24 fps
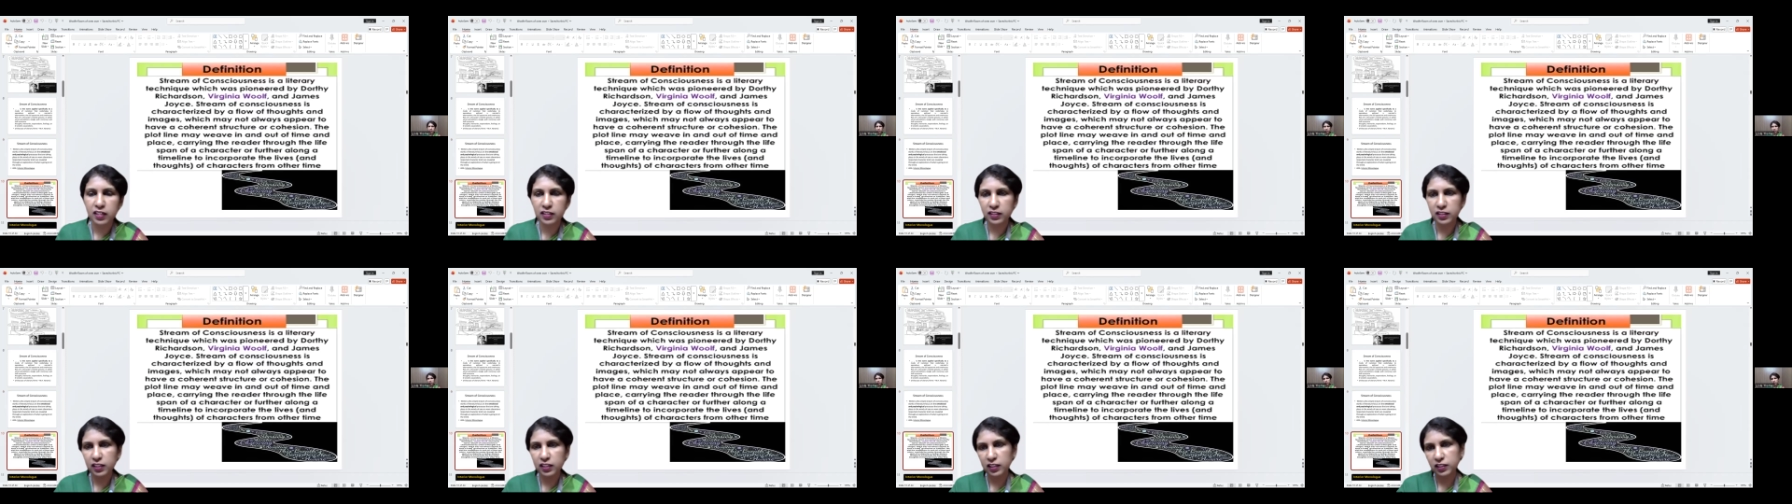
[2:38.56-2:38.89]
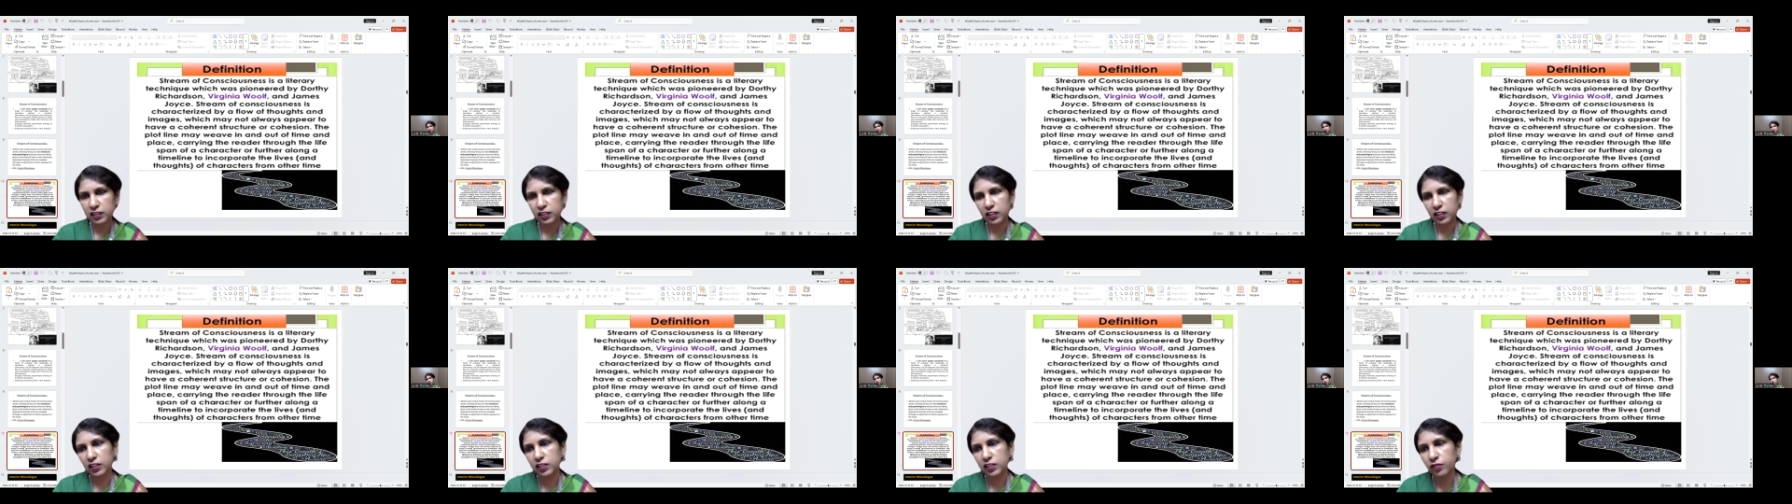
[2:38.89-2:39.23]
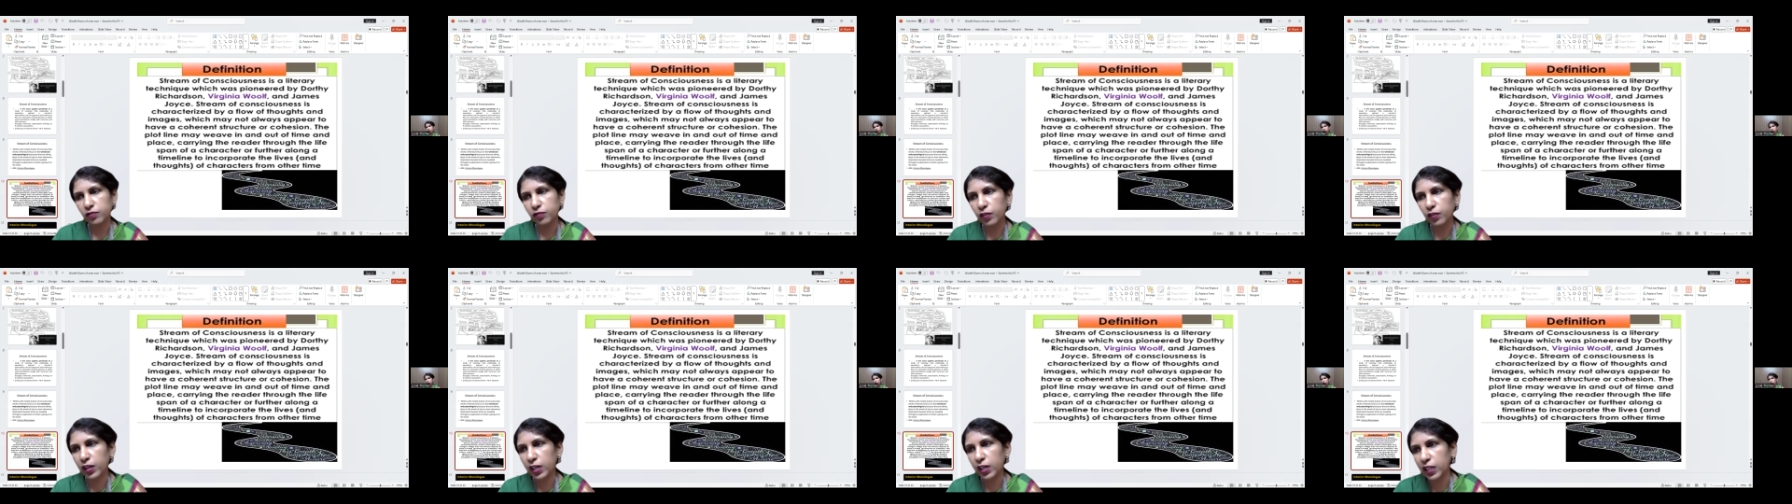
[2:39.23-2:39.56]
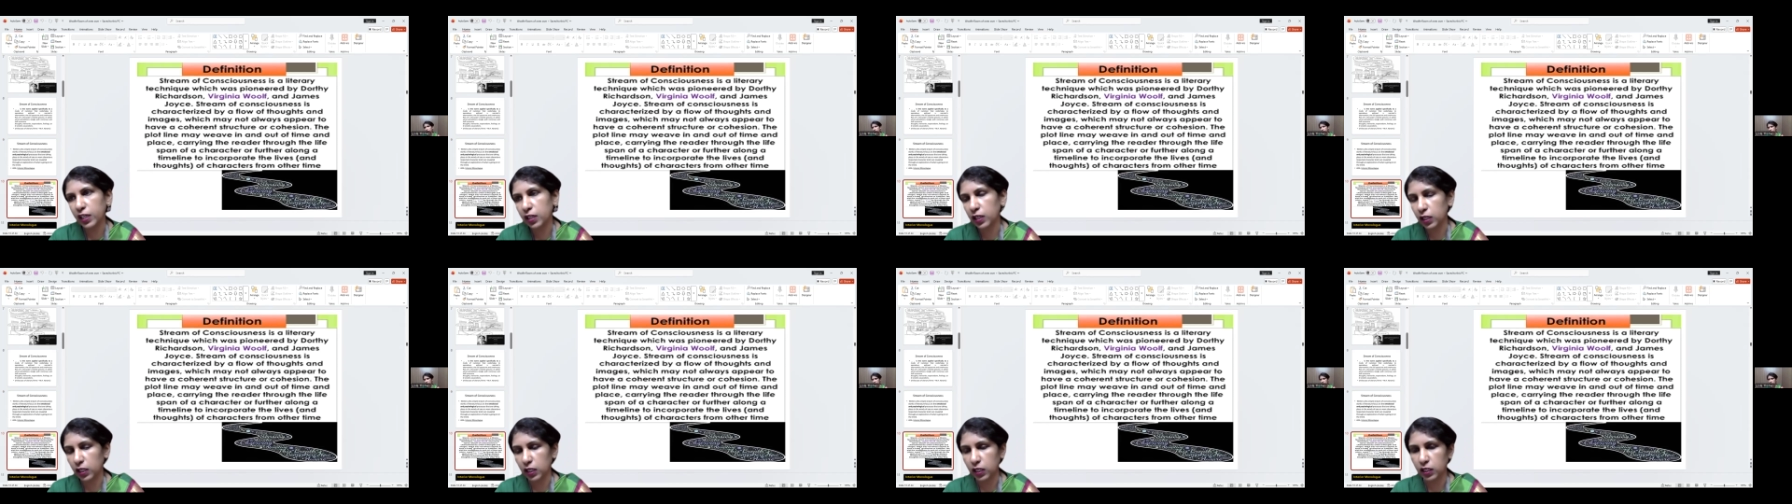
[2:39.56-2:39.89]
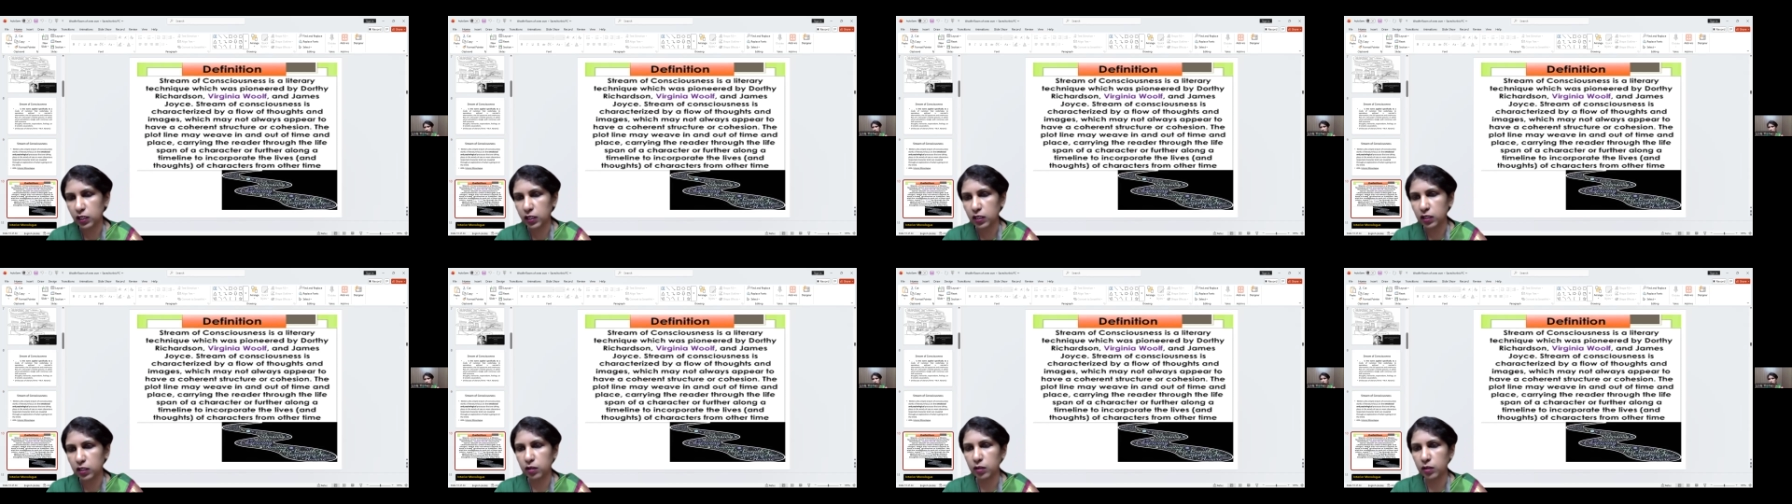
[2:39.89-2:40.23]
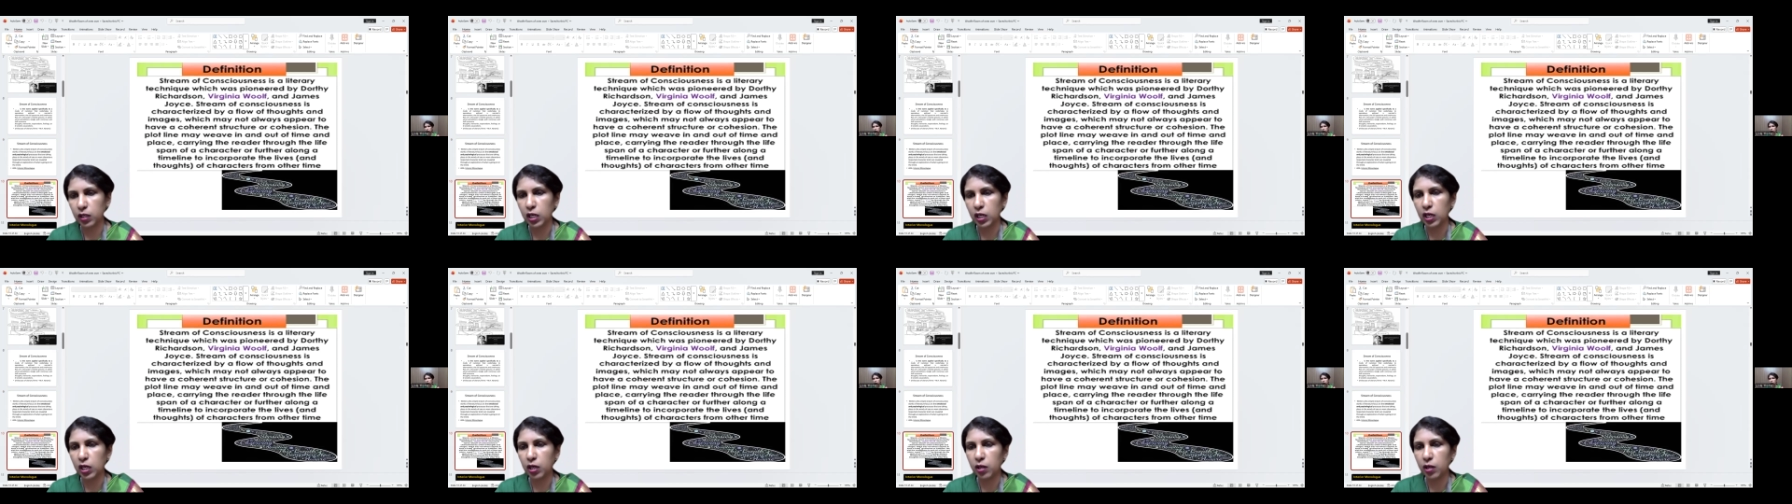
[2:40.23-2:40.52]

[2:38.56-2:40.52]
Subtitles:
successfully in